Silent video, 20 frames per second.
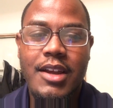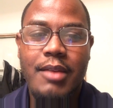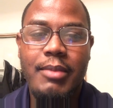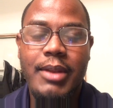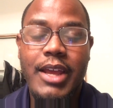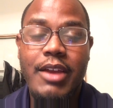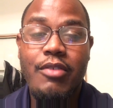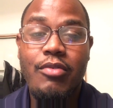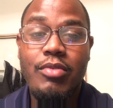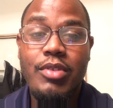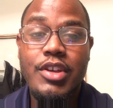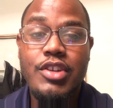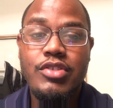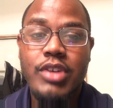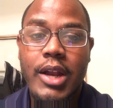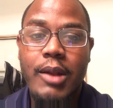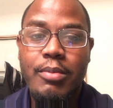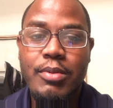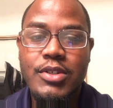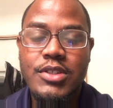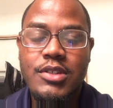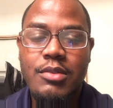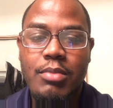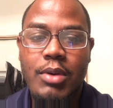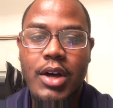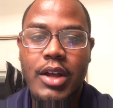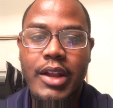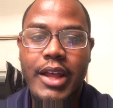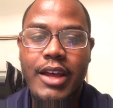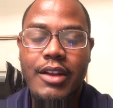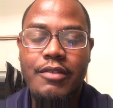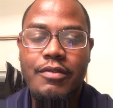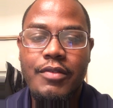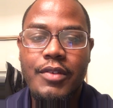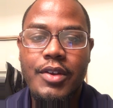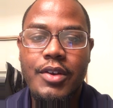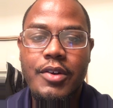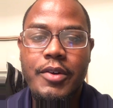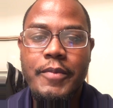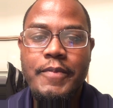I mean, they were really trying to push the ball down the
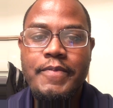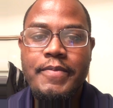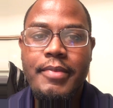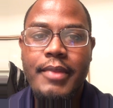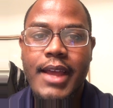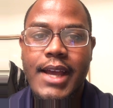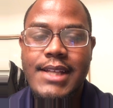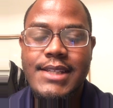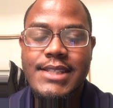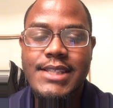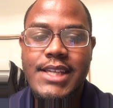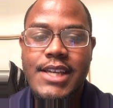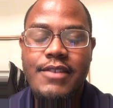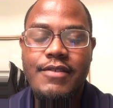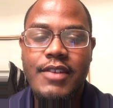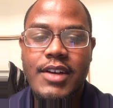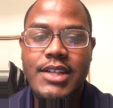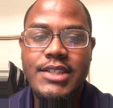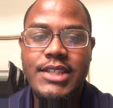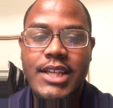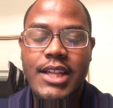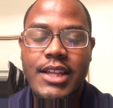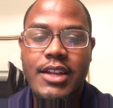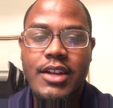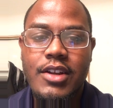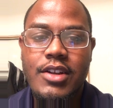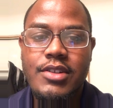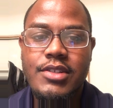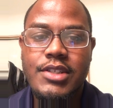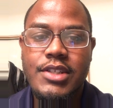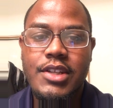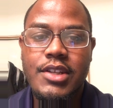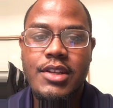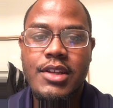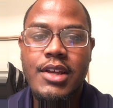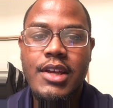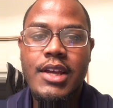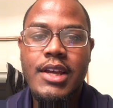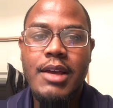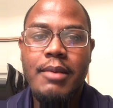field and see if Jalen Hurts in the
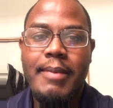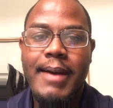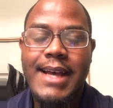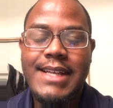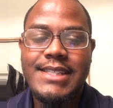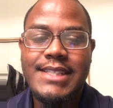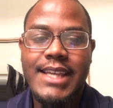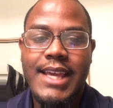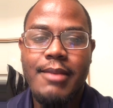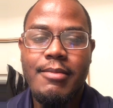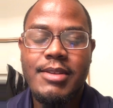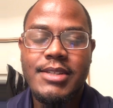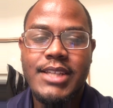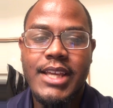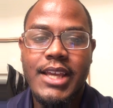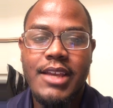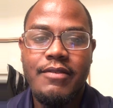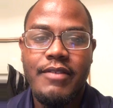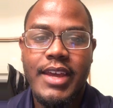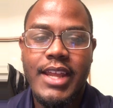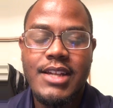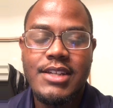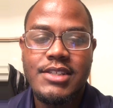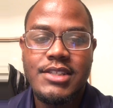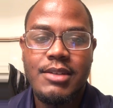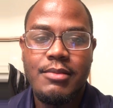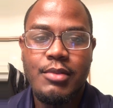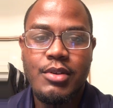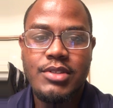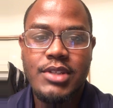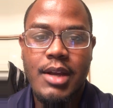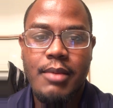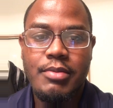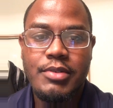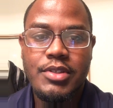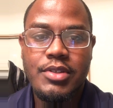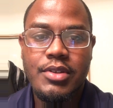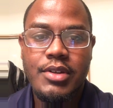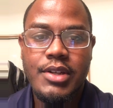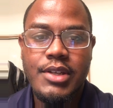passing game could take advantage of some of those
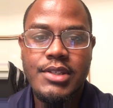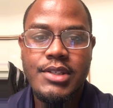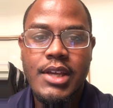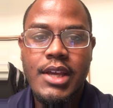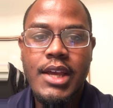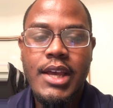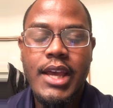opportunities.